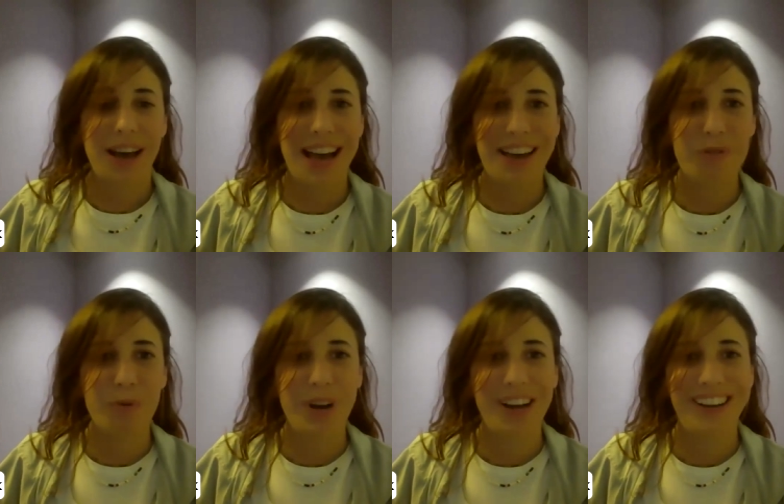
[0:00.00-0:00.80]
Hi,
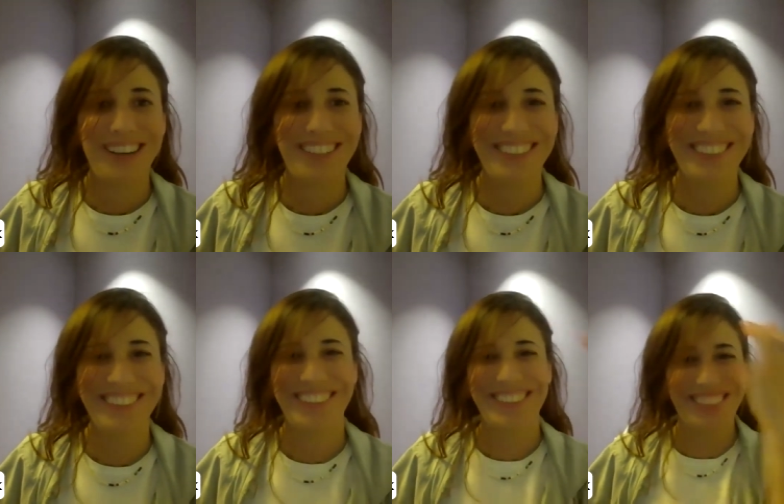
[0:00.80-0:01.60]
everyone.
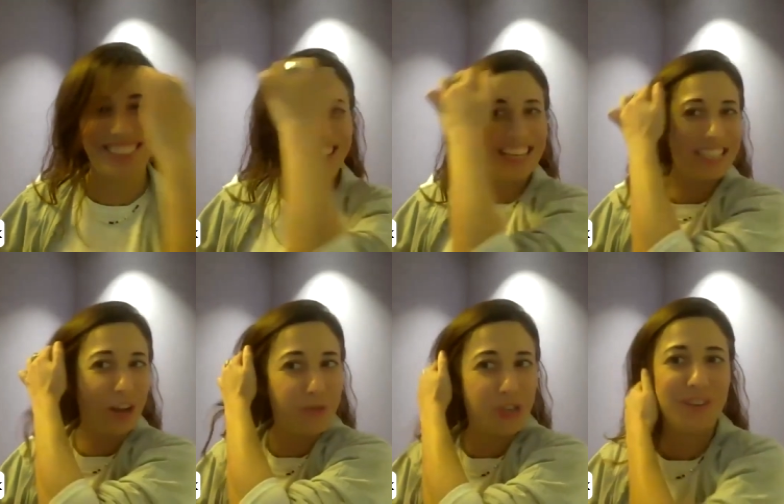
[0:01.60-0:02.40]
I
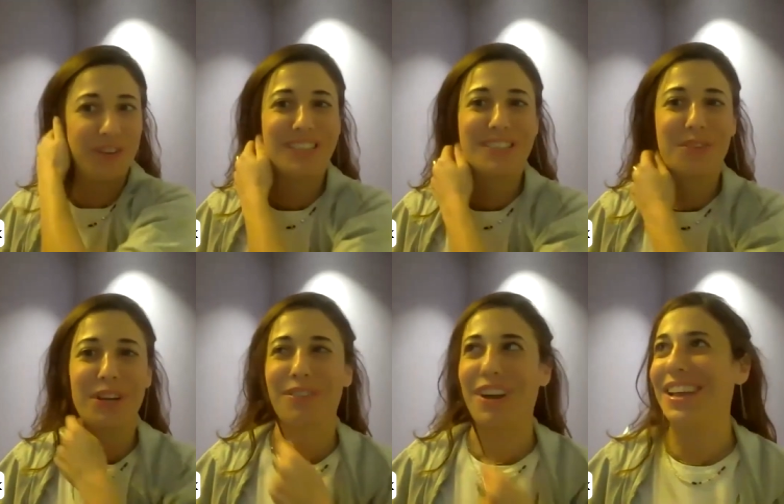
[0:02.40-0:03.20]
stopped sharing the
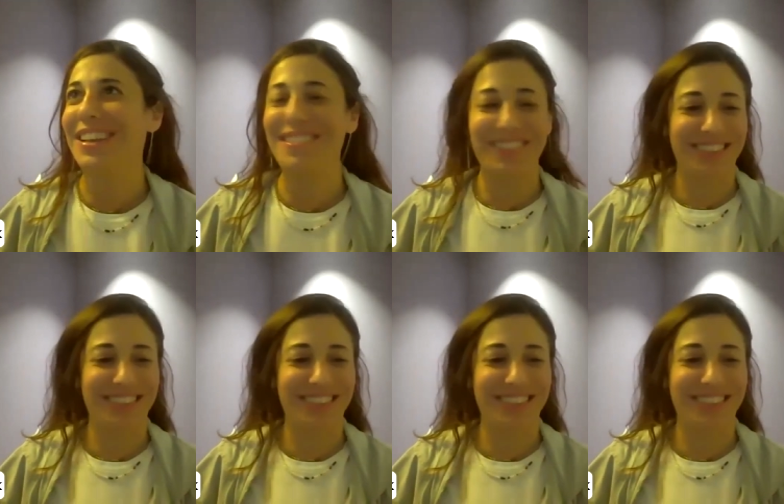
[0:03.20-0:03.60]
screen, right?